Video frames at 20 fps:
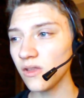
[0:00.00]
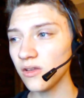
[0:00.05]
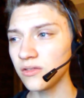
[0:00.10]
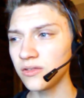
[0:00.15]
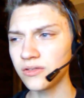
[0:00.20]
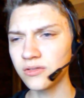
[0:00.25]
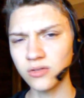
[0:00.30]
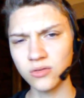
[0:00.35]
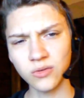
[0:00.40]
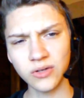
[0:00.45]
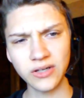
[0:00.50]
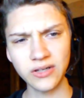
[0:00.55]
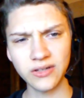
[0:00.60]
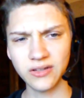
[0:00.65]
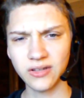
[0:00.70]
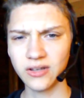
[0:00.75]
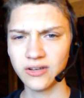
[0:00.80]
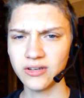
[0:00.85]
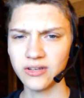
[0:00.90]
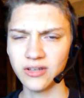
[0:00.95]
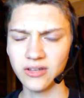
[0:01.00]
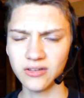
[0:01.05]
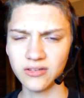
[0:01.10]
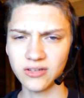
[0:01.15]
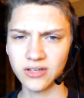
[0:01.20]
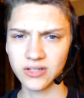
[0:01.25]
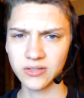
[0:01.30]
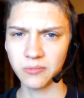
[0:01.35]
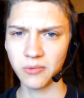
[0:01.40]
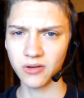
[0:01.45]
So I decided to get an
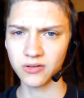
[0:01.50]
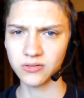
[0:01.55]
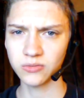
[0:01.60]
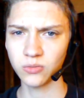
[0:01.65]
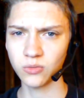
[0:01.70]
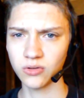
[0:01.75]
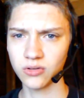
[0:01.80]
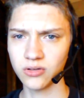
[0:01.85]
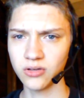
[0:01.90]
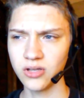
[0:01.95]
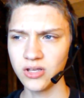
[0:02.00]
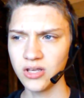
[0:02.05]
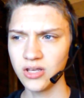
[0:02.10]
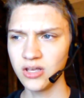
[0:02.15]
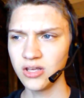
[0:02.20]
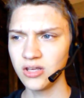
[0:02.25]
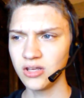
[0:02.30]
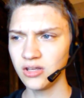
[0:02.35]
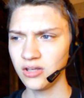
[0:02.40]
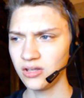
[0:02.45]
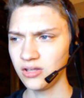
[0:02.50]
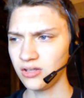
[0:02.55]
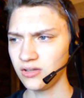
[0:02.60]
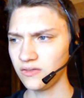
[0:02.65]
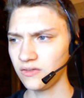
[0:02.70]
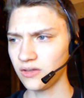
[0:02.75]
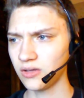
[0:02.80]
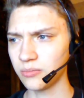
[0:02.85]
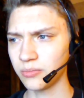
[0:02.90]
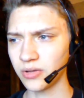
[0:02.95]
Xbox One
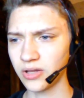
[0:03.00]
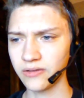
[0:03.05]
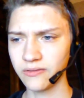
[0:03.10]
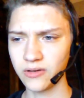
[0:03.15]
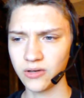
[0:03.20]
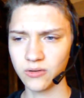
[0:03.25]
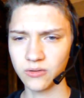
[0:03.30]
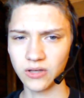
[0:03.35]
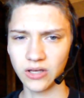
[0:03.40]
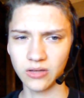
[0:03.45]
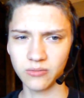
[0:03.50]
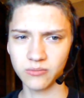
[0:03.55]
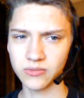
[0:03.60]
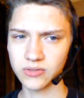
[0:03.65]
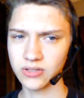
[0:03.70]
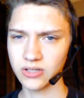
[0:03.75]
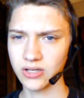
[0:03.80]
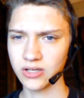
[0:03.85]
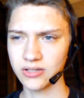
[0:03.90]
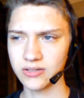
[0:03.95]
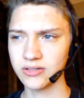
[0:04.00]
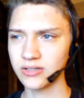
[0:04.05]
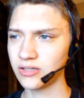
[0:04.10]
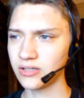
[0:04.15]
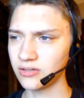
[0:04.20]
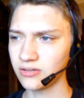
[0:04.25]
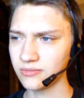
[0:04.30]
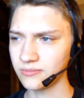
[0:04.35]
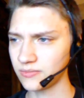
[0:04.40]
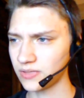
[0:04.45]
to play video games, and I
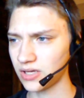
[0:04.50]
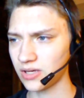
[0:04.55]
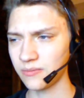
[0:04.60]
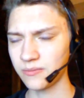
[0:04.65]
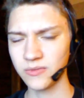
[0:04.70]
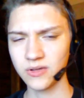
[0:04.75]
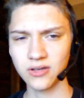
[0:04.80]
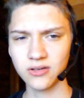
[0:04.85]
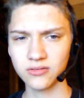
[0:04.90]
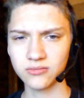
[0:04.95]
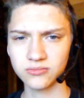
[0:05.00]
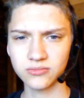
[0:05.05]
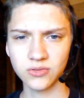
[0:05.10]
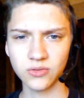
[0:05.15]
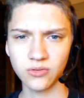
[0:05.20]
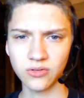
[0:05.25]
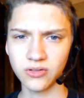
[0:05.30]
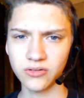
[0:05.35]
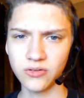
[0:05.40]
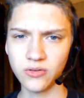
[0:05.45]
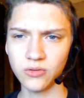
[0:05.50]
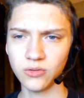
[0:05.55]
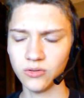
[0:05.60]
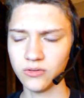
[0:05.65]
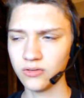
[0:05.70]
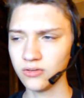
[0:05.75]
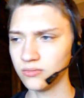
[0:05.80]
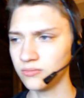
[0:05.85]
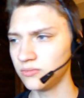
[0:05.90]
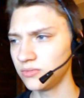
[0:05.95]
said, I'm not going to do
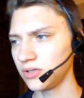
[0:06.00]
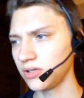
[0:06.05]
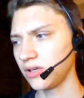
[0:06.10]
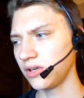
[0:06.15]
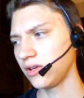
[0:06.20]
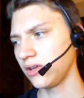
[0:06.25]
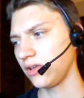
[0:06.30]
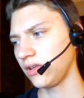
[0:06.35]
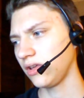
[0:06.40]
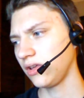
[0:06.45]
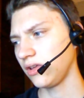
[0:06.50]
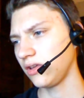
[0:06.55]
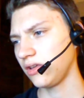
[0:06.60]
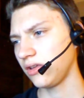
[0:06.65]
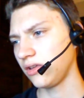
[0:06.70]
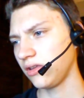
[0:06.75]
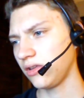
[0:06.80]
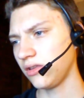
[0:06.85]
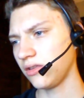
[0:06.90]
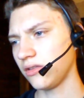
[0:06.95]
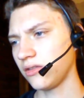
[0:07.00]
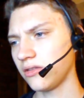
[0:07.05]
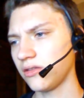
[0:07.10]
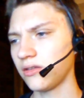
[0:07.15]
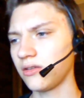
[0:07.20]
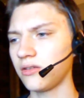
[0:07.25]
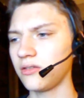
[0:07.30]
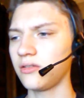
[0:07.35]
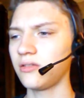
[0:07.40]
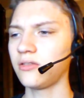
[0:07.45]
YouTube.
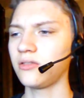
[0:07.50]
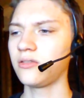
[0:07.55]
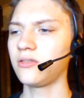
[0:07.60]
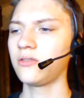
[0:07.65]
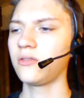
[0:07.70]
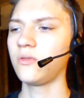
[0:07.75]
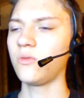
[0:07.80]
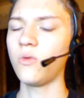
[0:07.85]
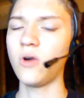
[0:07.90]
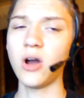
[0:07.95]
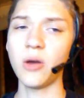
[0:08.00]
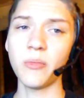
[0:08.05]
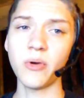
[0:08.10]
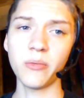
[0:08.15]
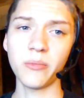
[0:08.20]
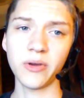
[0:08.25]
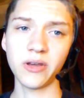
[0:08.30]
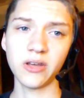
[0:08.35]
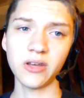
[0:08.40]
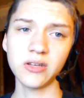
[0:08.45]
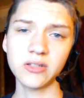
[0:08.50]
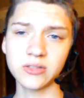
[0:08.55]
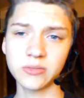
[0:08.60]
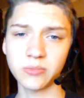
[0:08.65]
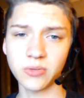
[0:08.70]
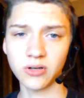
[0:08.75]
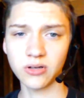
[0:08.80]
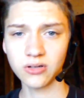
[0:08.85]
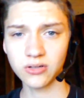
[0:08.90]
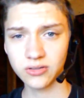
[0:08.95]
Then, while I'm on my
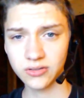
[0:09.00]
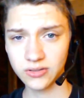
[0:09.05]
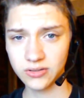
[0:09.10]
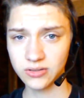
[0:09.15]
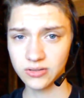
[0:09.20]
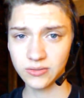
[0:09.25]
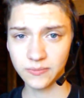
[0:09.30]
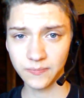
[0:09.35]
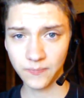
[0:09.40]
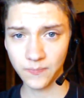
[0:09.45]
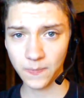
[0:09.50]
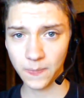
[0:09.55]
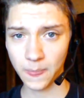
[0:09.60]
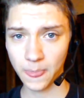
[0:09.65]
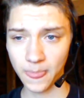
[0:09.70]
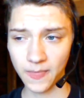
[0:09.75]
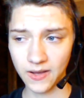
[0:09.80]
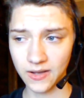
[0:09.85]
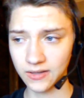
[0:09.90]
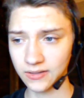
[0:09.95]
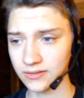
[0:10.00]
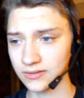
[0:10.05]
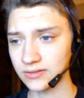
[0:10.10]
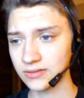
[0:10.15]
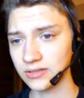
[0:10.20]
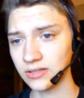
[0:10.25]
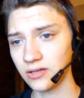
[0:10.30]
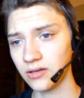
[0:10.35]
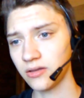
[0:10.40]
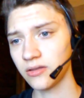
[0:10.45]
Xbox, I
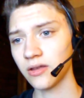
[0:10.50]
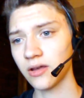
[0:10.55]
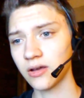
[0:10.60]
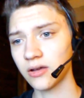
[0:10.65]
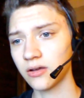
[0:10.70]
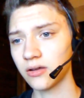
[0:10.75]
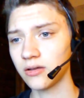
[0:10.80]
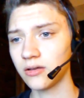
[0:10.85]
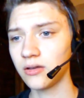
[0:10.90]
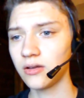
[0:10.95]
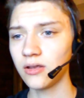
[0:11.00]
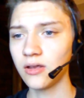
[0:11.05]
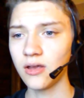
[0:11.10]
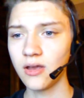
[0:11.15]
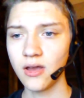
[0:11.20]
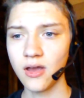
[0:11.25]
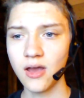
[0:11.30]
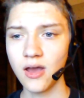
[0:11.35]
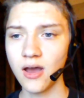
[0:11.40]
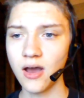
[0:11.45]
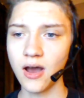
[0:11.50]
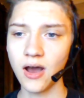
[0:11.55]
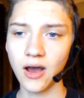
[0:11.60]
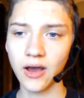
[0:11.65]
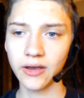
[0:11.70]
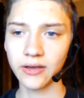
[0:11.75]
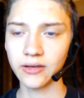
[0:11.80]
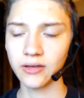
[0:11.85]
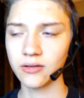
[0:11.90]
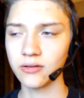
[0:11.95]
see that
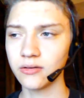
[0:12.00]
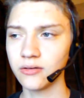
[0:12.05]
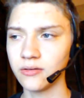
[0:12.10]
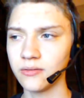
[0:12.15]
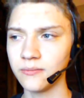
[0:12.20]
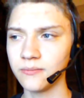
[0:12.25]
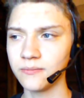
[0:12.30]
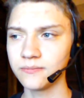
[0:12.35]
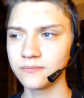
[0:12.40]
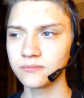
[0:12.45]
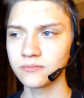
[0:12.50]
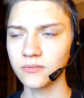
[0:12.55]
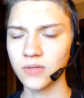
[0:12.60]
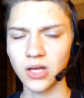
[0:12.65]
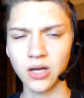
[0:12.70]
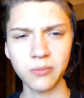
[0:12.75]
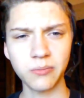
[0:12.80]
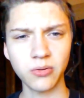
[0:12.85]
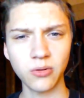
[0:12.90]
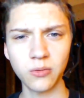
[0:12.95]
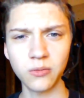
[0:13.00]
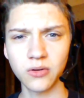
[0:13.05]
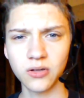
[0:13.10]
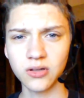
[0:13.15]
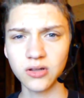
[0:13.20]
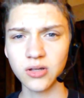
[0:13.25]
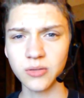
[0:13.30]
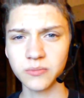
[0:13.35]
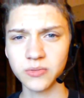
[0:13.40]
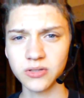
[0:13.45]
I can upload
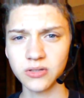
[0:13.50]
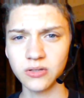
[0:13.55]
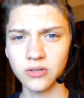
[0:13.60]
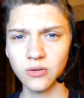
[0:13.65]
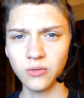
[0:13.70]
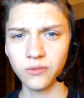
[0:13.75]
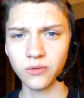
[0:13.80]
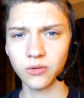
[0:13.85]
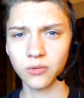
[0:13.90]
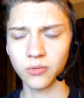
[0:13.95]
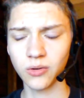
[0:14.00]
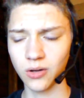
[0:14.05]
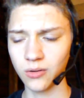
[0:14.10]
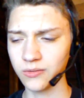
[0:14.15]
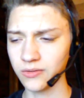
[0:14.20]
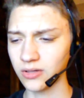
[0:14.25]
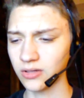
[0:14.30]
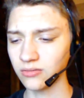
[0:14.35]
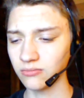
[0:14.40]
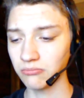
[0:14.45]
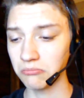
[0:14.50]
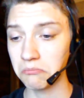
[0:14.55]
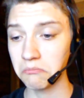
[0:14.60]
clips to YouTube, and I was like,